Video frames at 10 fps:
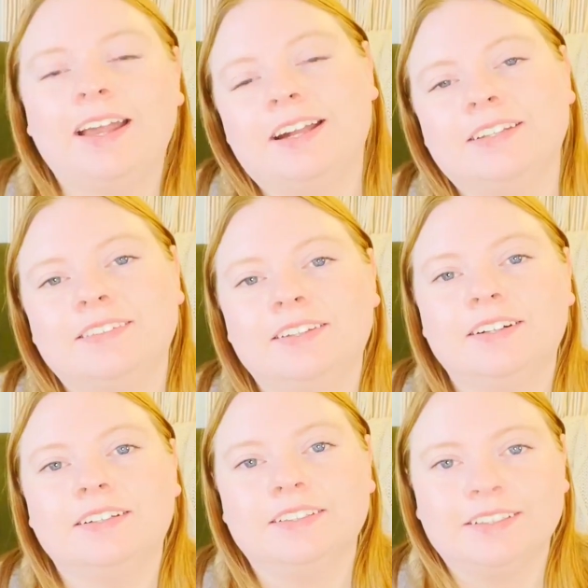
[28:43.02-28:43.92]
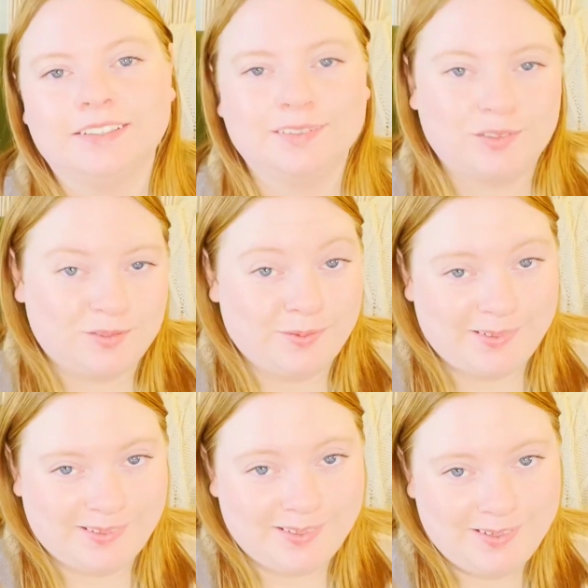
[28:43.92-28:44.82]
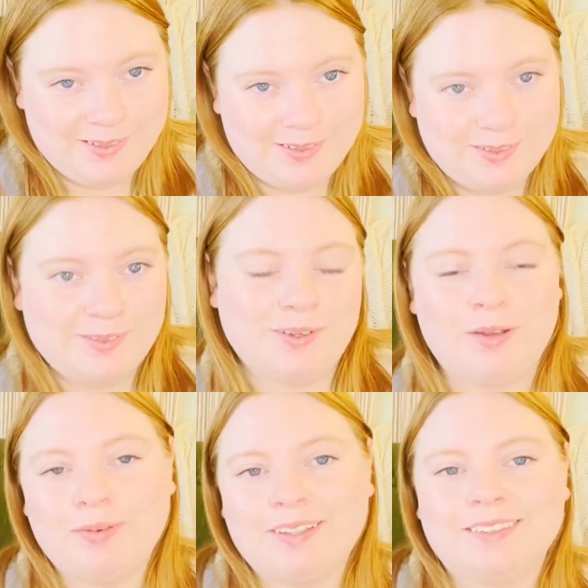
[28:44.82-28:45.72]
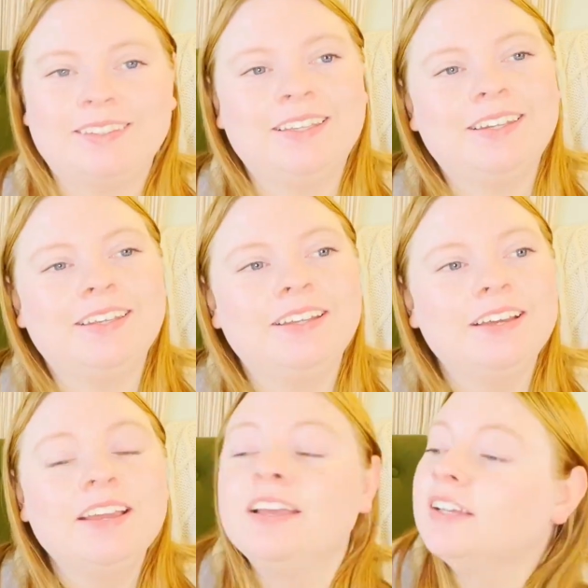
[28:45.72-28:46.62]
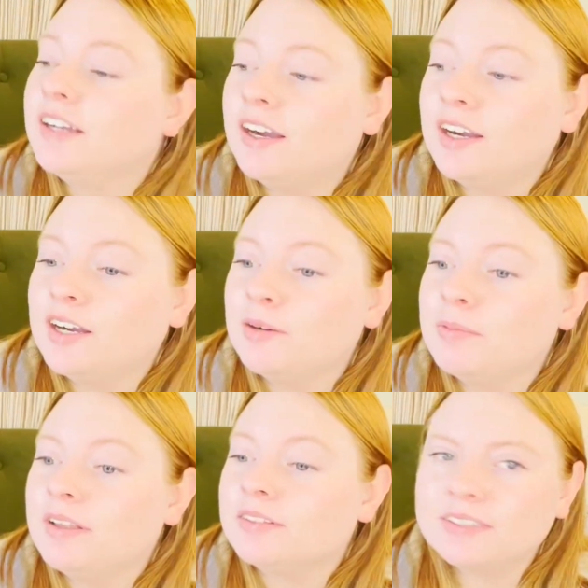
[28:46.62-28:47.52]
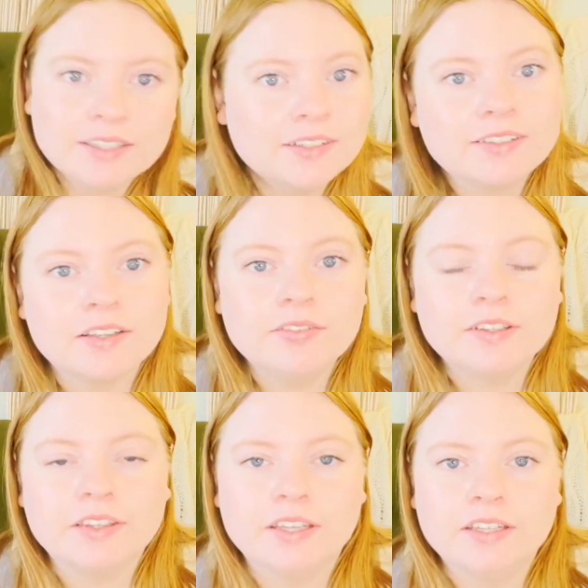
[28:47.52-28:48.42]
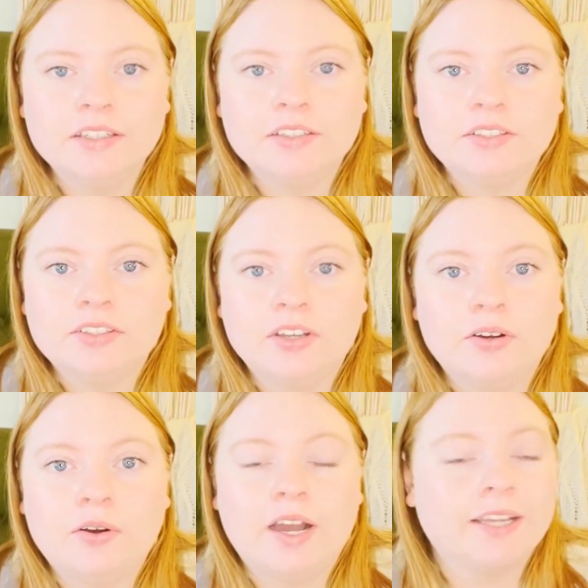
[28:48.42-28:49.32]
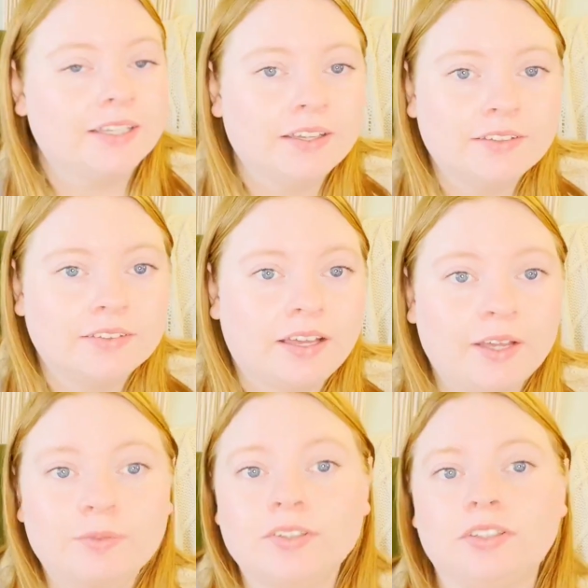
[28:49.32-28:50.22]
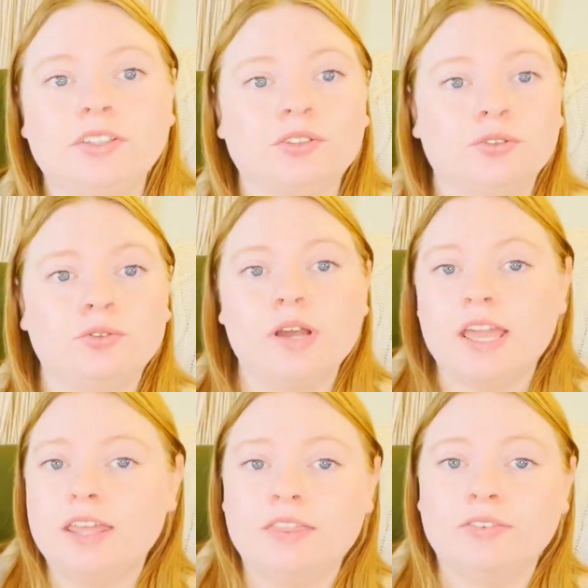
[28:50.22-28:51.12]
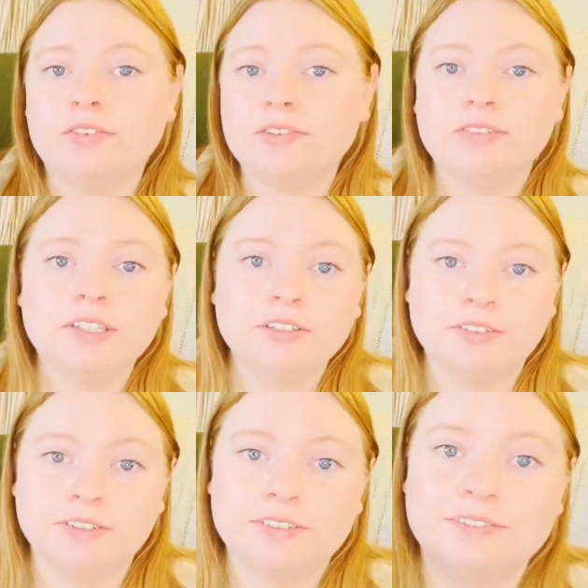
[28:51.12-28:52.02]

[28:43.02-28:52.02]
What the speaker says: hat is done and it looks really good, so I'm excited. So that is everything. So I guess I will see you in the reveal.